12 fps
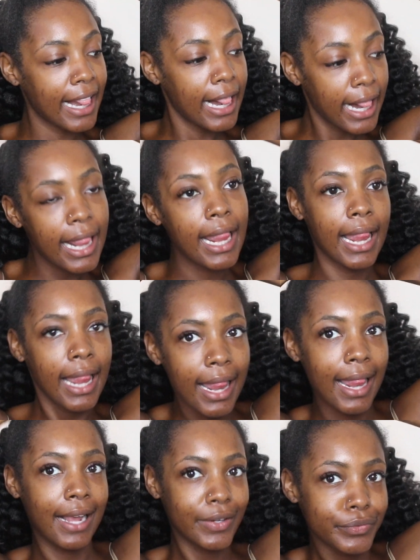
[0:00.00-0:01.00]
Love, love,
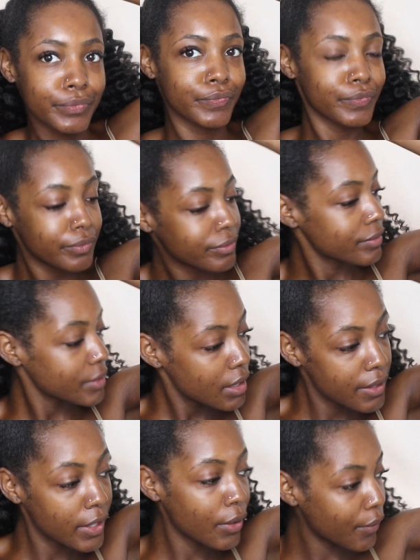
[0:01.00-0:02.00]
love, love,
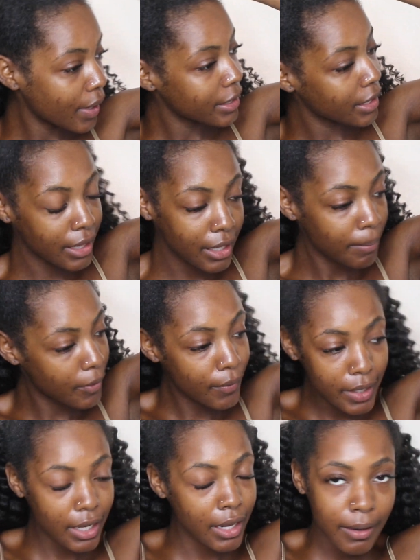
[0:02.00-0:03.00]
love this
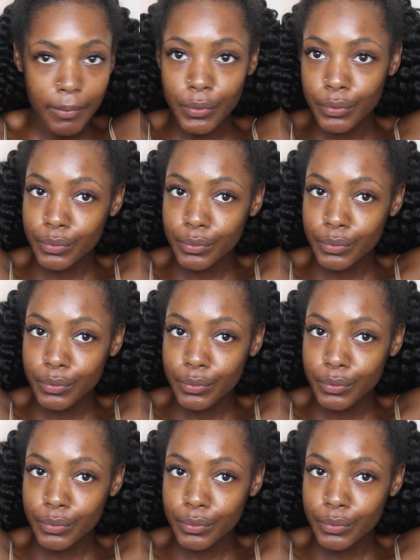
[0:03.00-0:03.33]
style.